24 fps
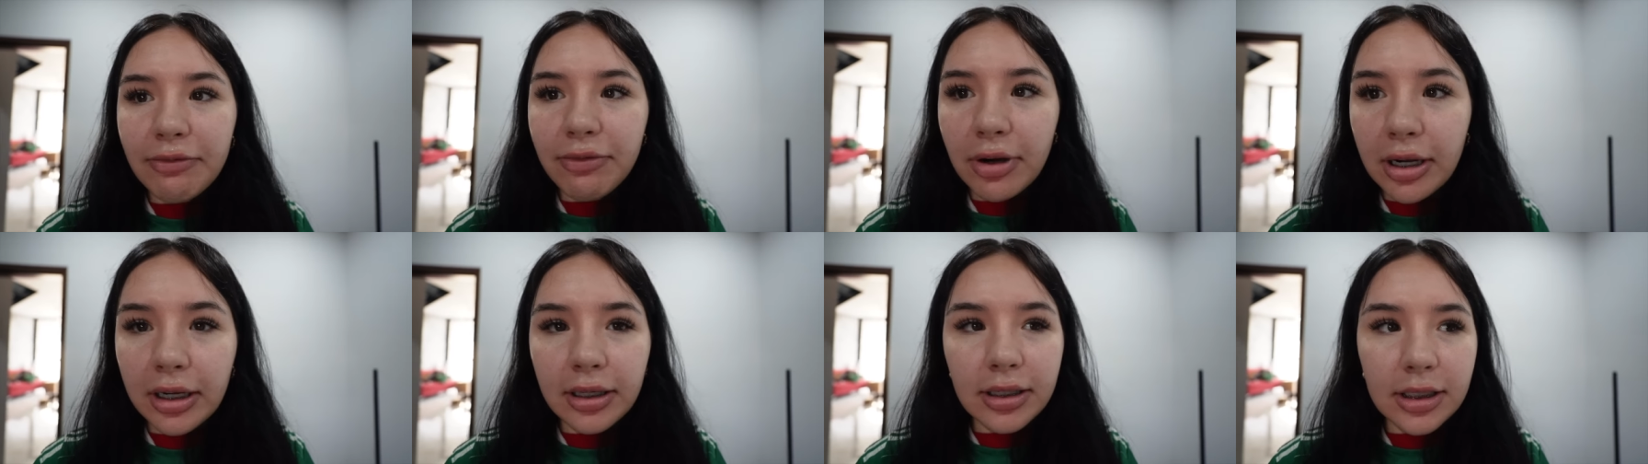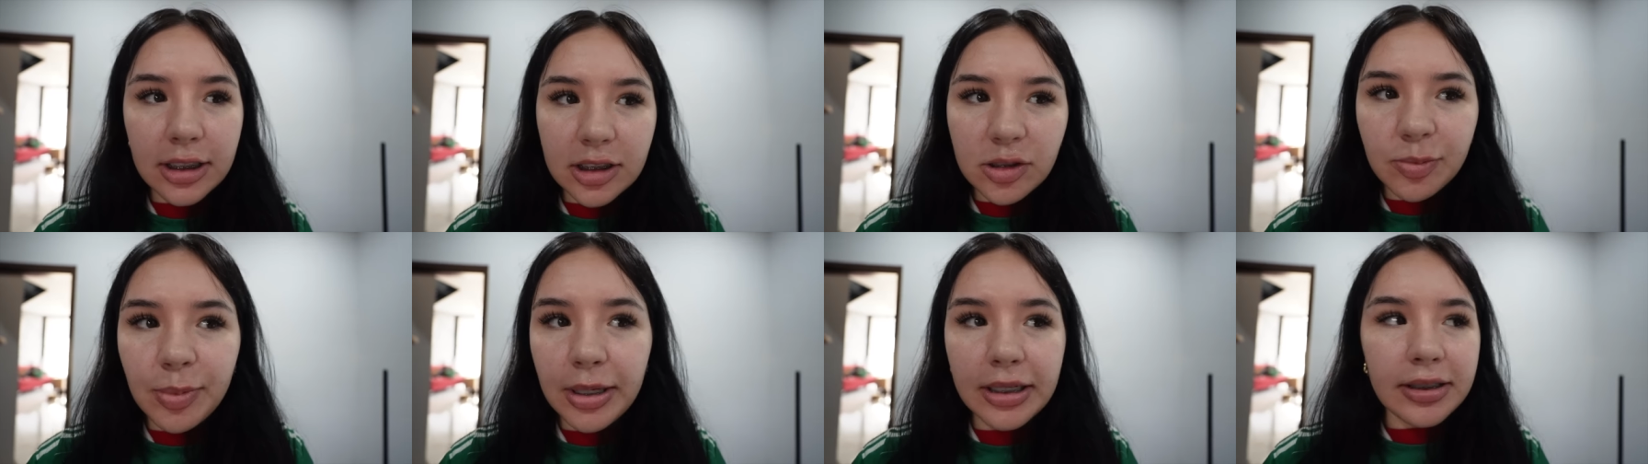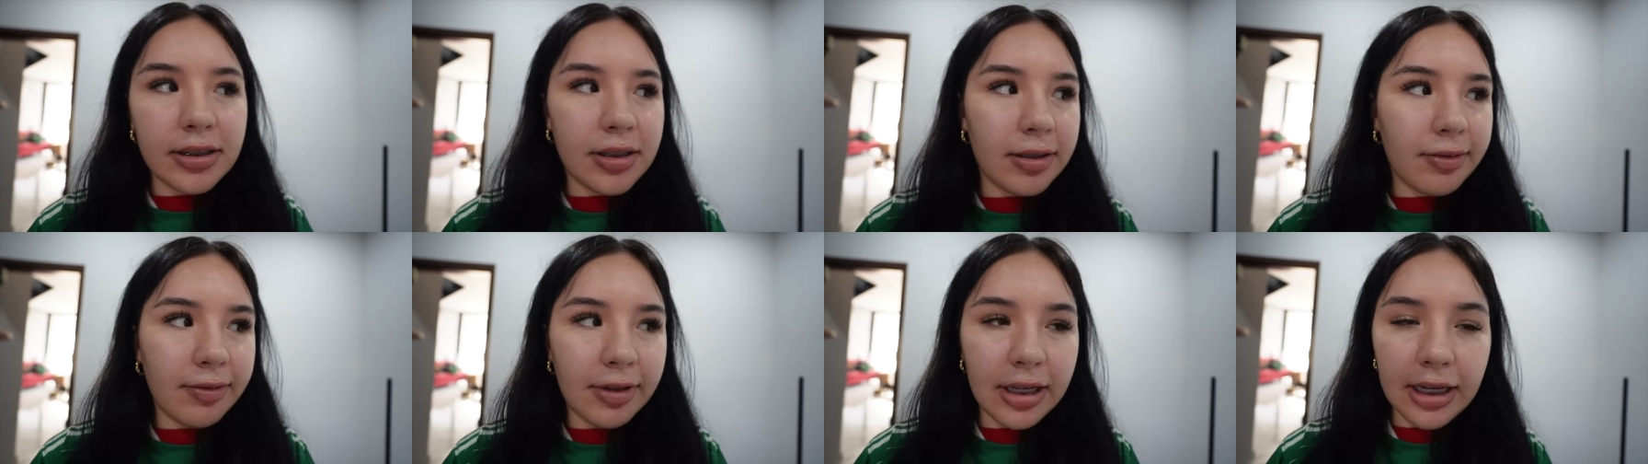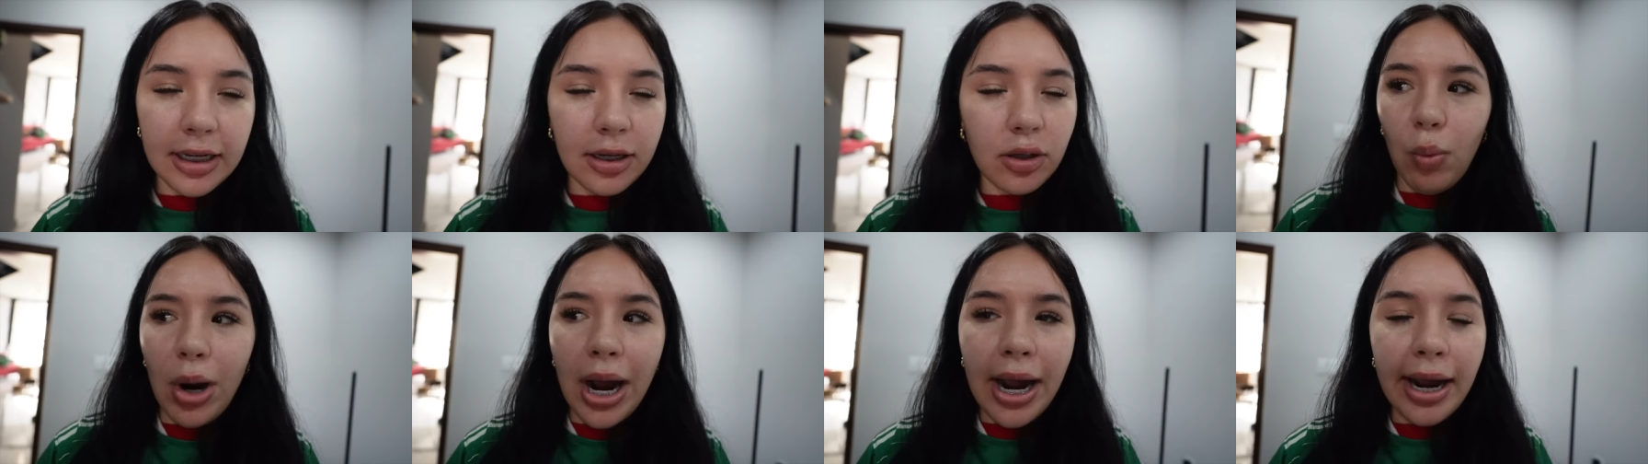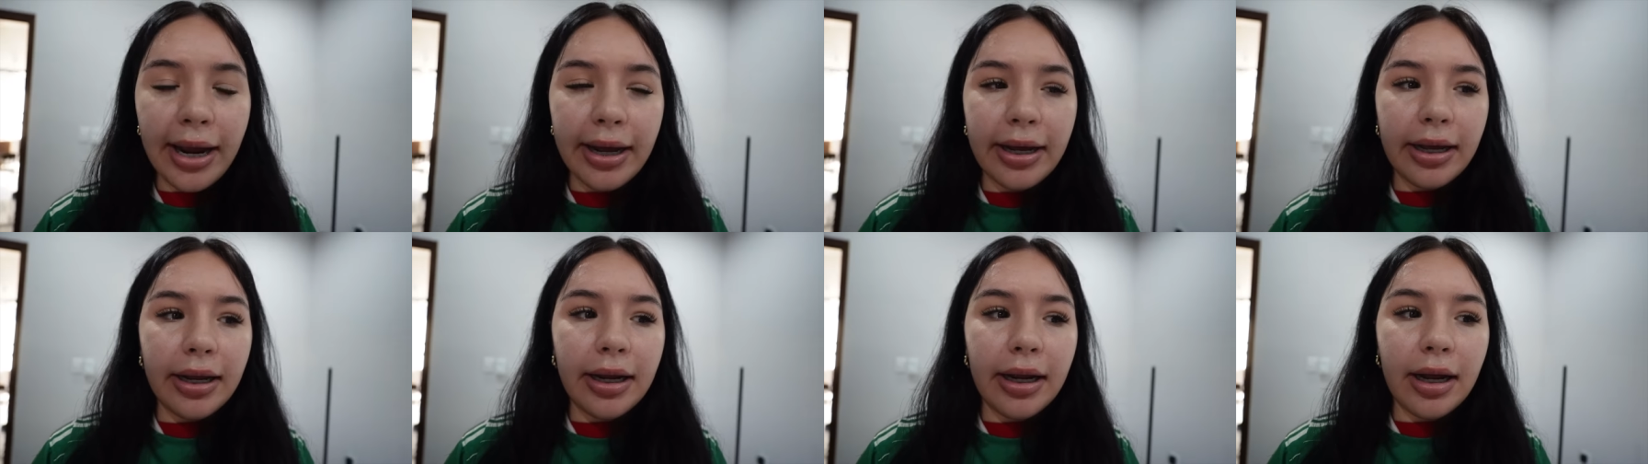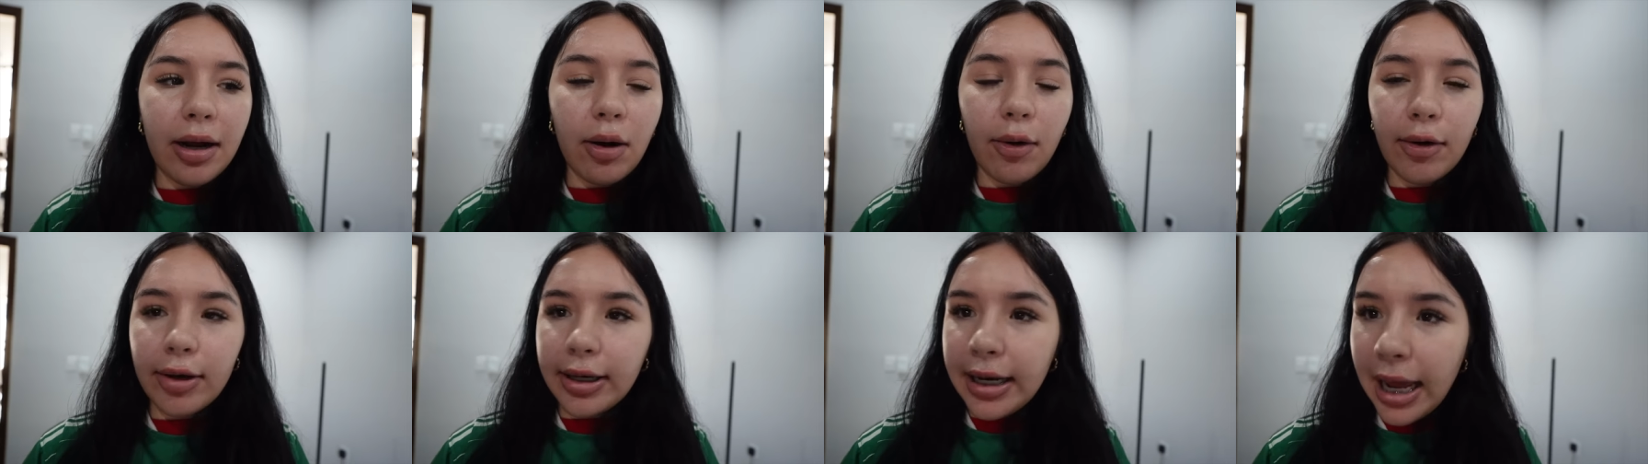fucking expensive. Like, why
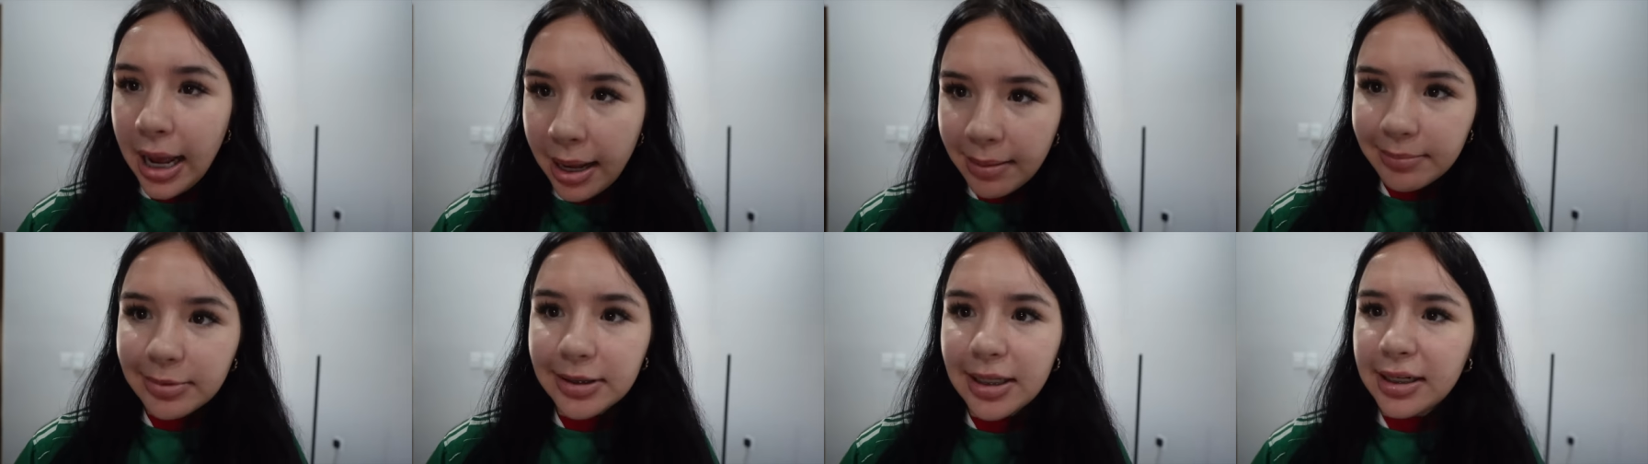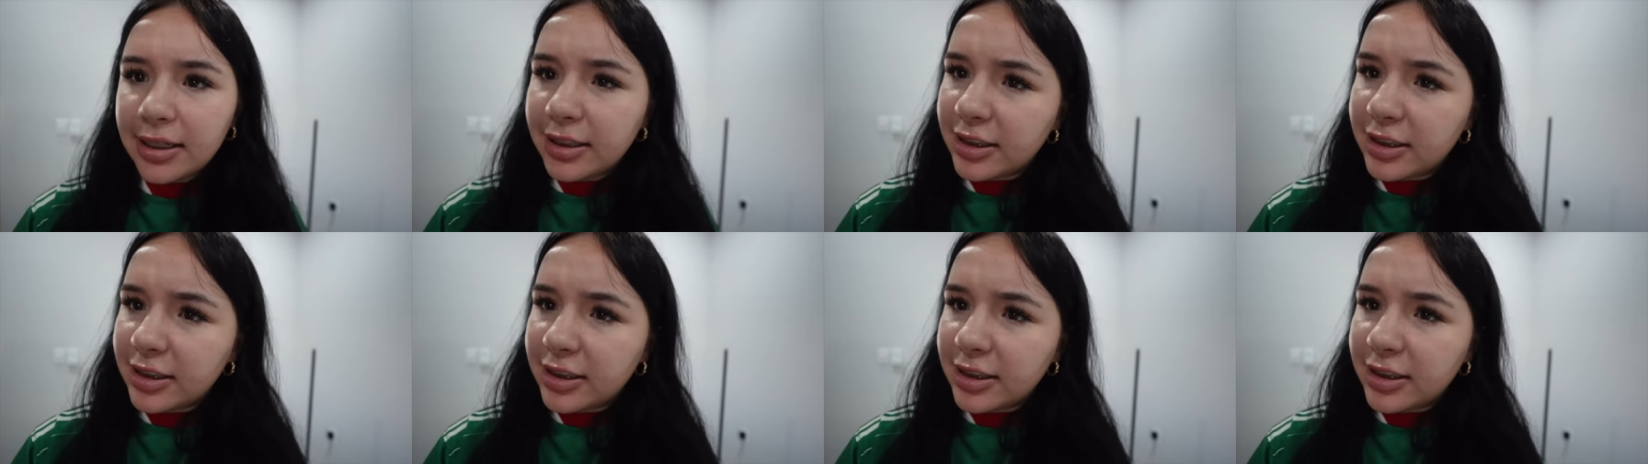are lamps that